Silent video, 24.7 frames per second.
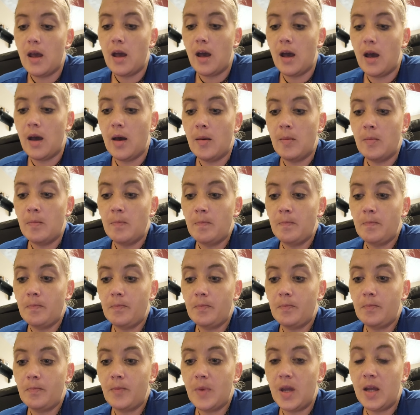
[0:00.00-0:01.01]
And
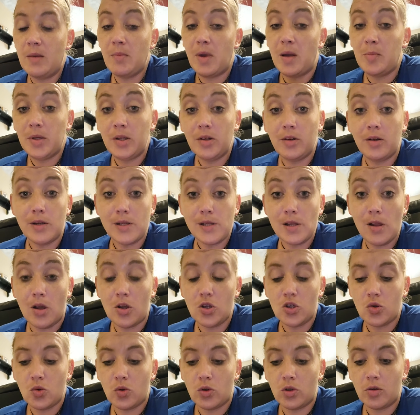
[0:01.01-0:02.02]
my period's a
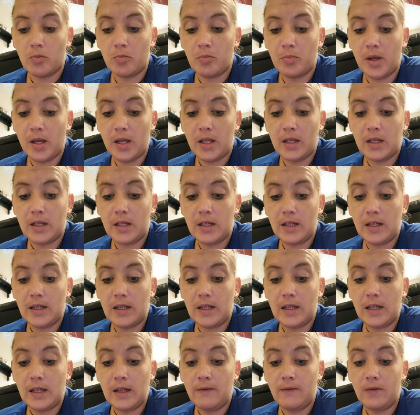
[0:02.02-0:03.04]
lot shorter. But
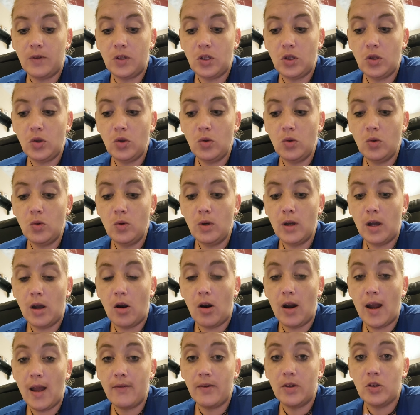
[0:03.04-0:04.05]
if you
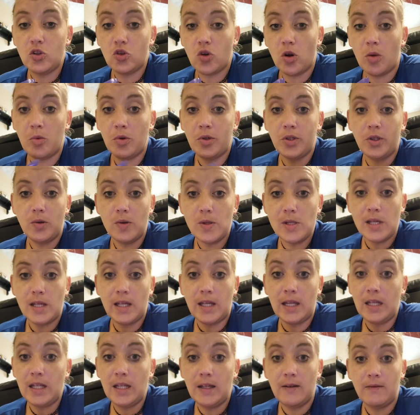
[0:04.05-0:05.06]
are having trouble
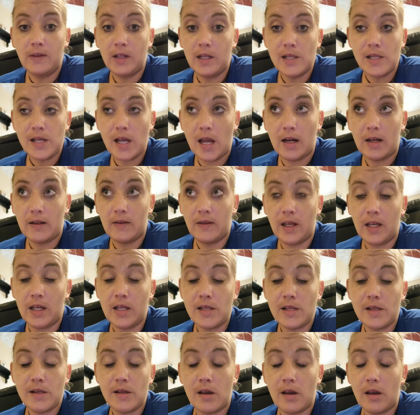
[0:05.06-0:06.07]
using any of these kind of
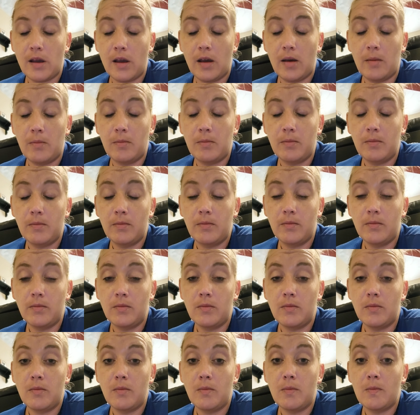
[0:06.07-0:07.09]
things,
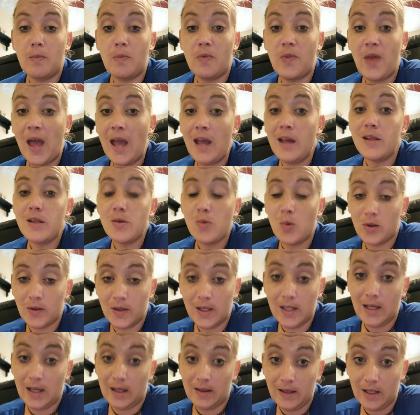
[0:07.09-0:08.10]
that is one
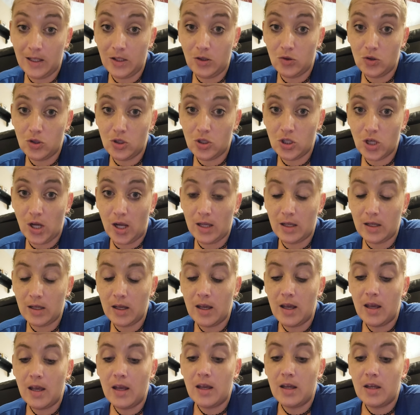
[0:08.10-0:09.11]
thing I think you should check.
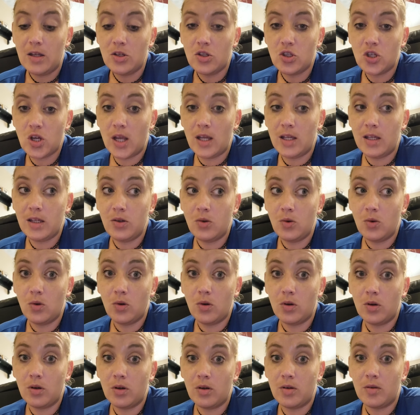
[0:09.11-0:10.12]
Check
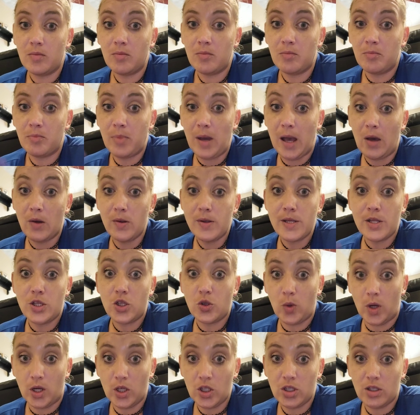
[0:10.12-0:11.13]
your bowel
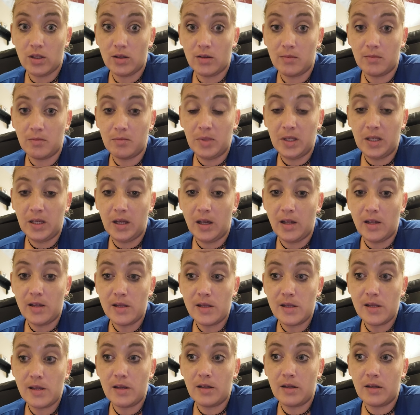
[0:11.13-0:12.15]
situation,
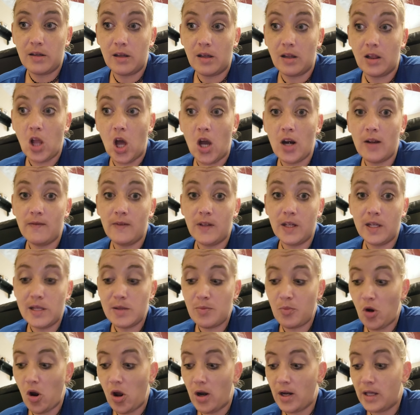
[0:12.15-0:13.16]
because a lot of
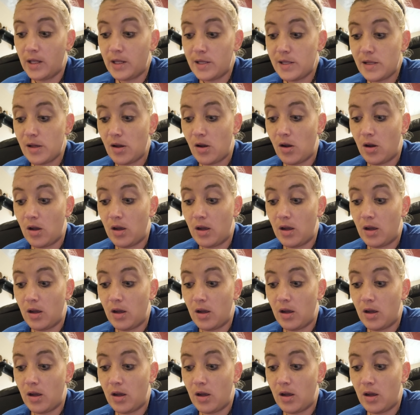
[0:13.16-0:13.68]
these products